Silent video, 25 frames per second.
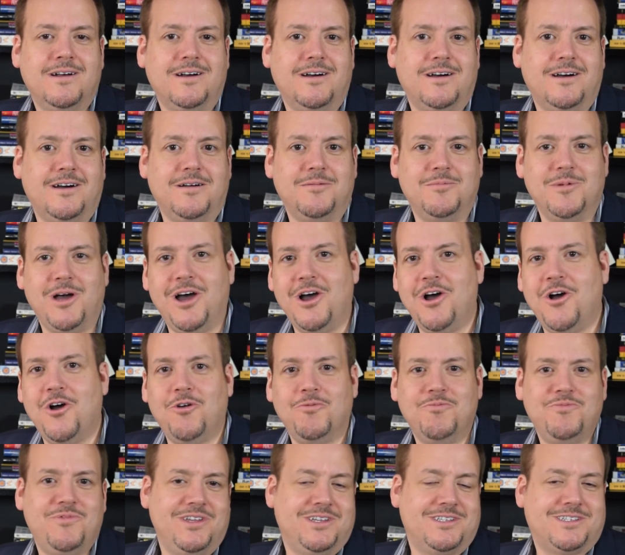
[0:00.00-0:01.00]
I
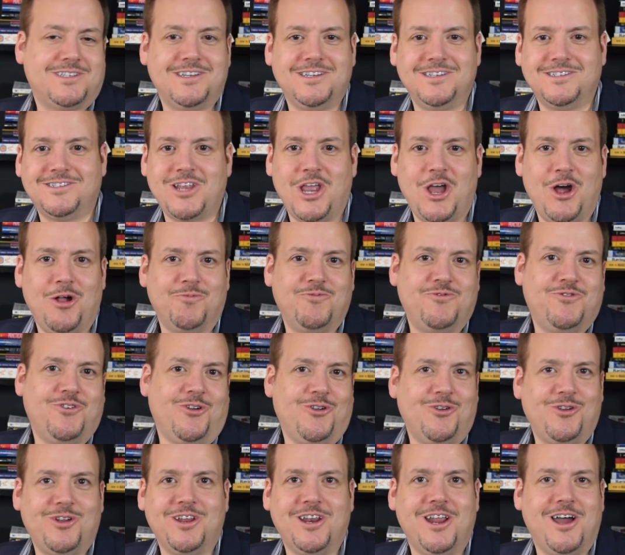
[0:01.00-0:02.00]
hope this is helpful,